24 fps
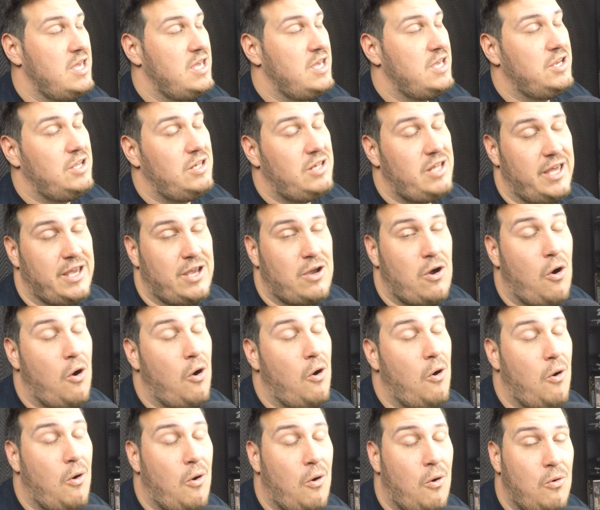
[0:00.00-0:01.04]
you're like,
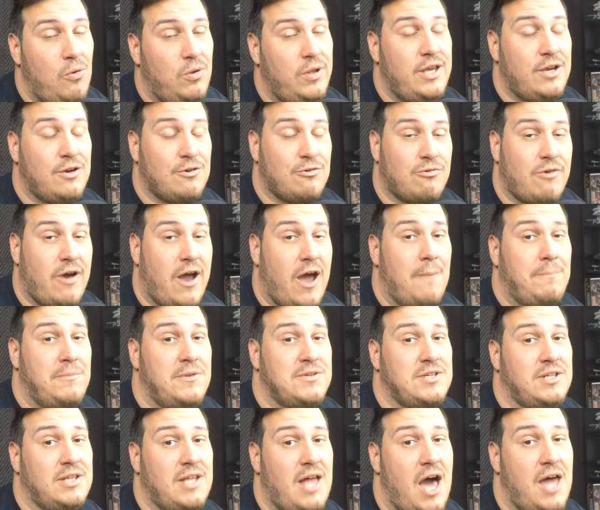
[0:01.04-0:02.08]
holy crap, there's
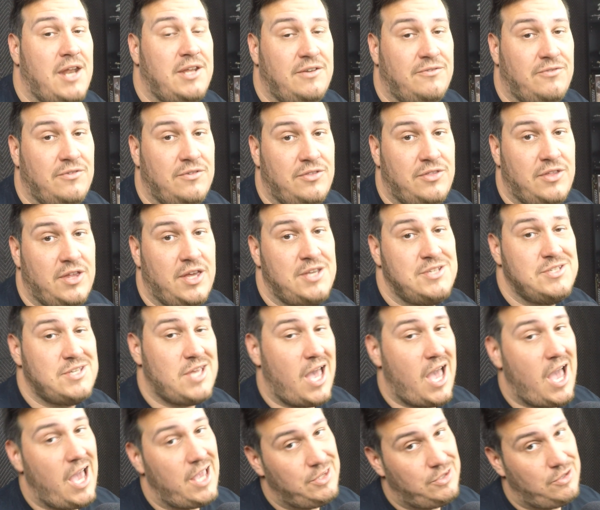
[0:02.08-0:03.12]
a lot of different things.
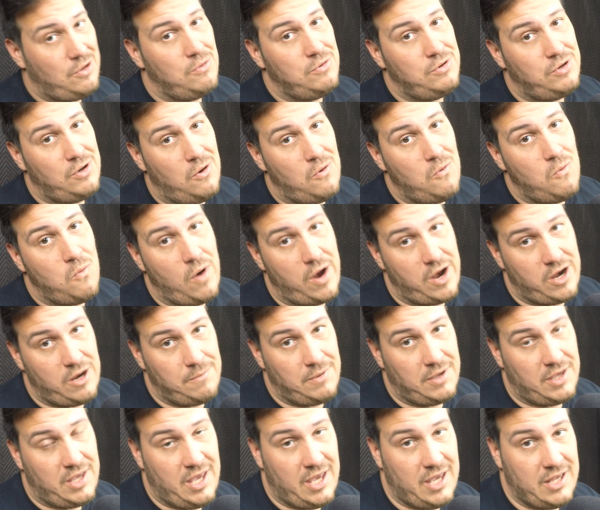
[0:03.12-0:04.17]
I don't know where to
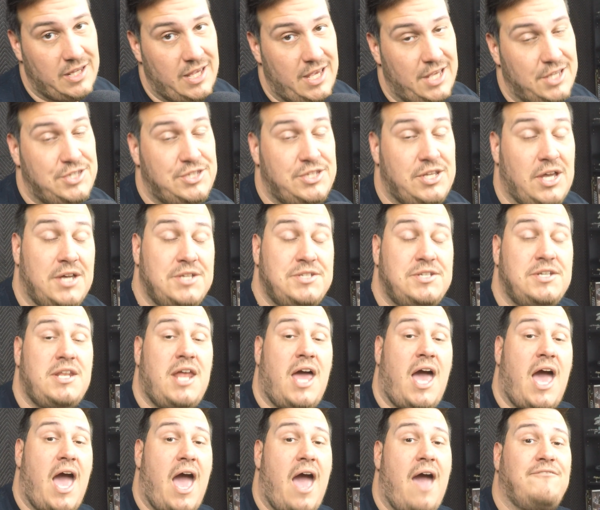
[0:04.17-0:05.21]
begin. It doesn't
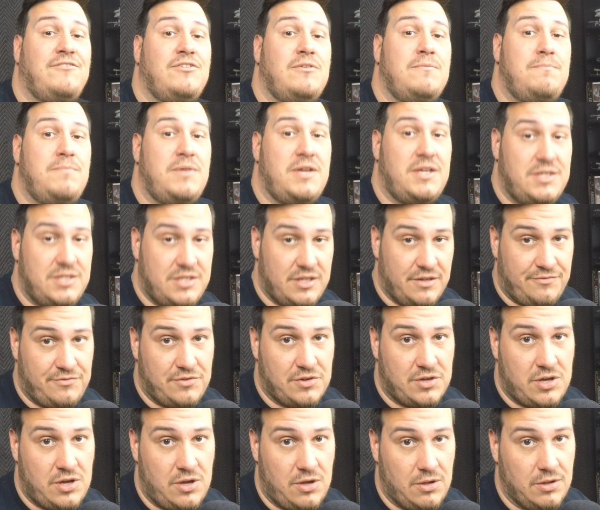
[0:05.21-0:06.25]
have to be
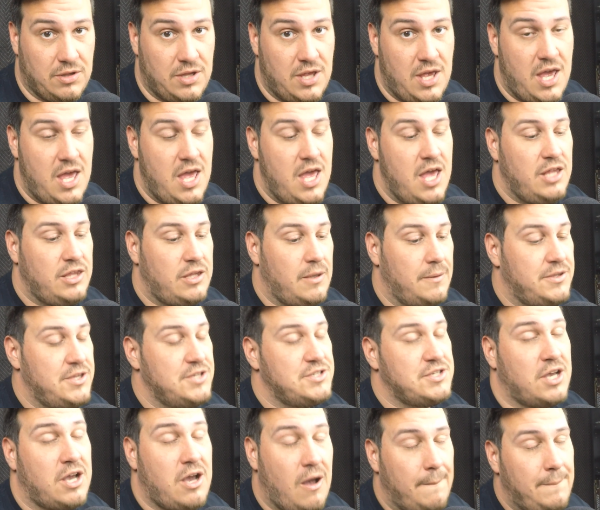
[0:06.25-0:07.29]
difficult. There's
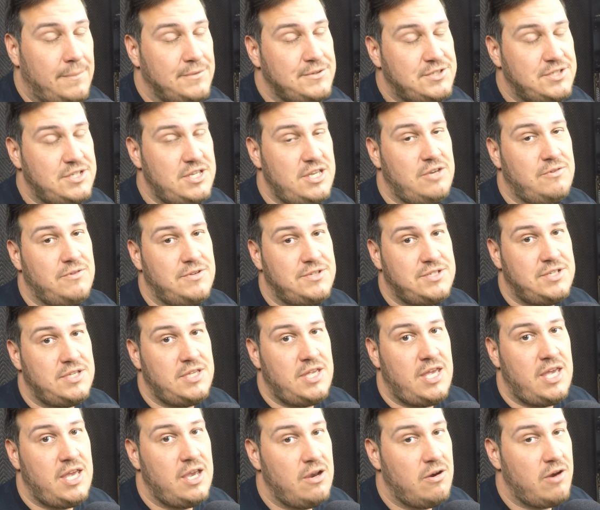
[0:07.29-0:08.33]
a couple secrets in
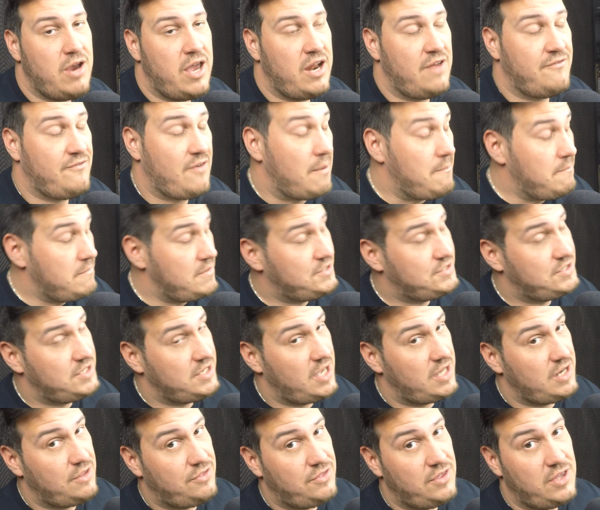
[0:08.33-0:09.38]
here, and if I'm missing
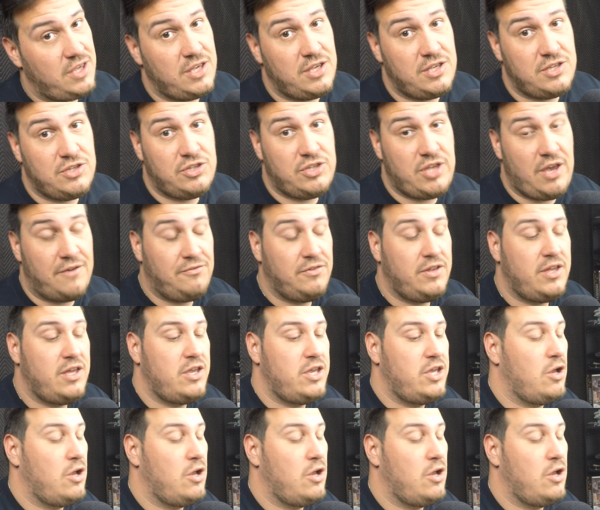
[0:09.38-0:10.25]
anything, definitely,